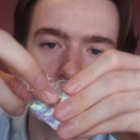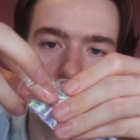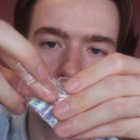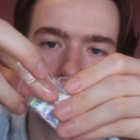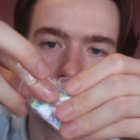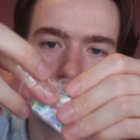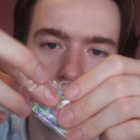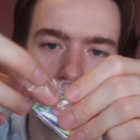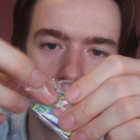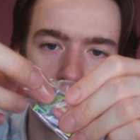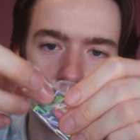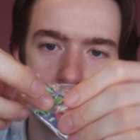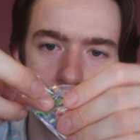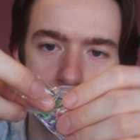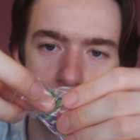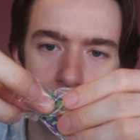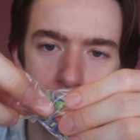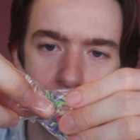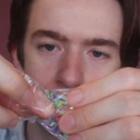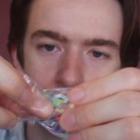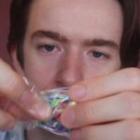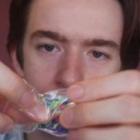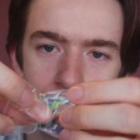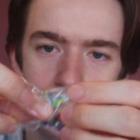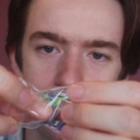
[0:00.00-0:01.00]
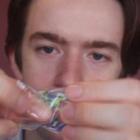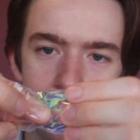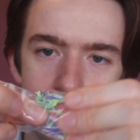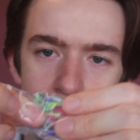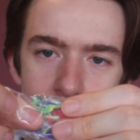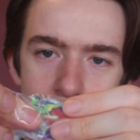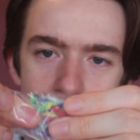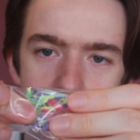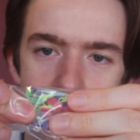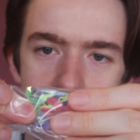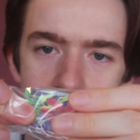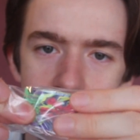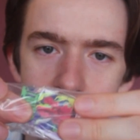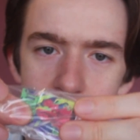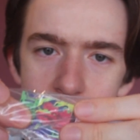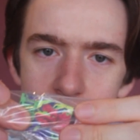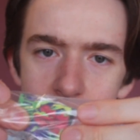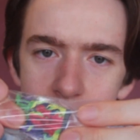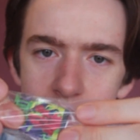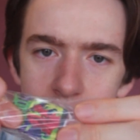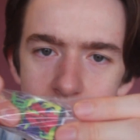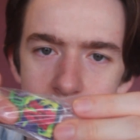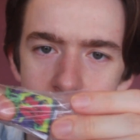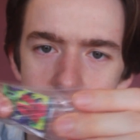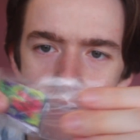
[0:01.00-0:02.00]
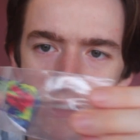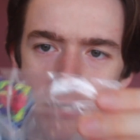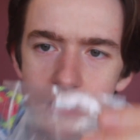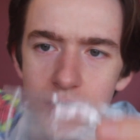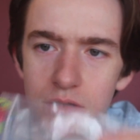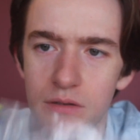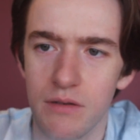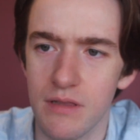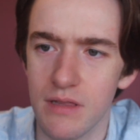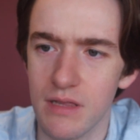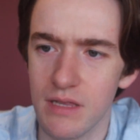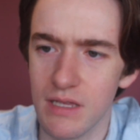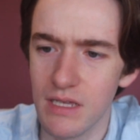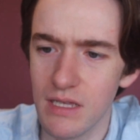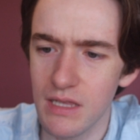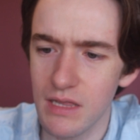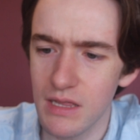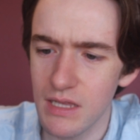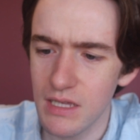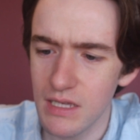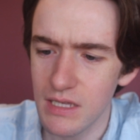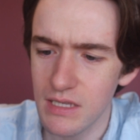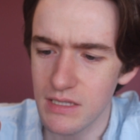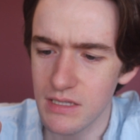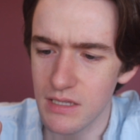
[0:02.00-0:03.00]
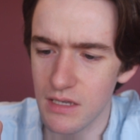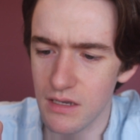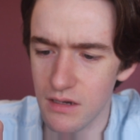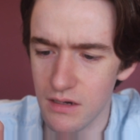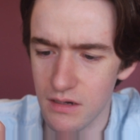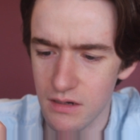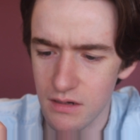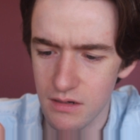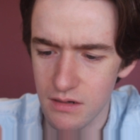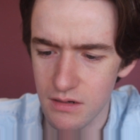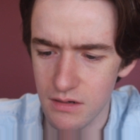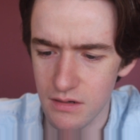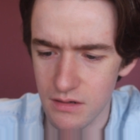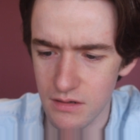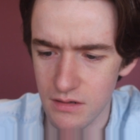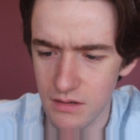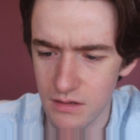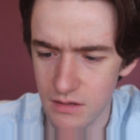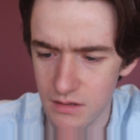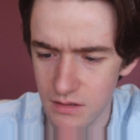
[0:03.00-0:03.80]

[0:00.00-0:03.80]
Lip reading: So I think these are